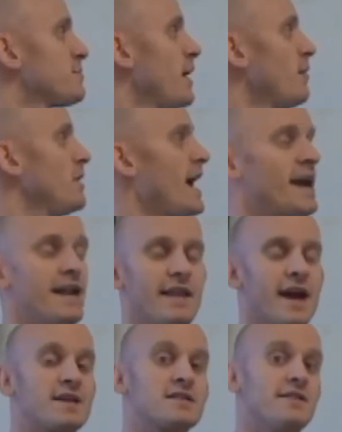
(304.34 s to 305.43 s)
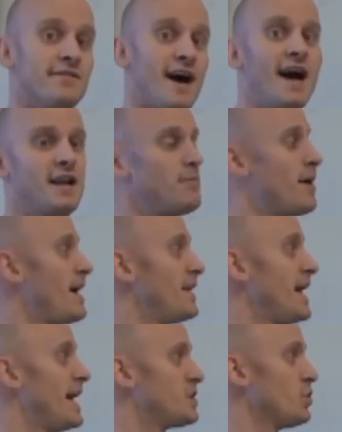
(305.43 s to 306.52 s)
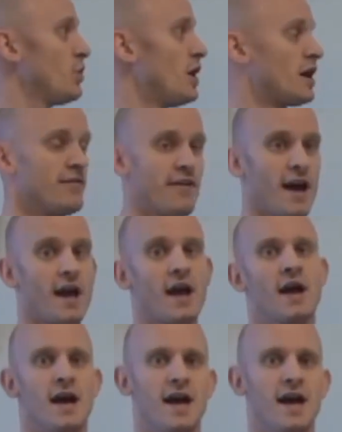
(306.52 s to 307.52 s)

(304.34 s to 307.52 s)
probably a to the x divided by the natural log of a,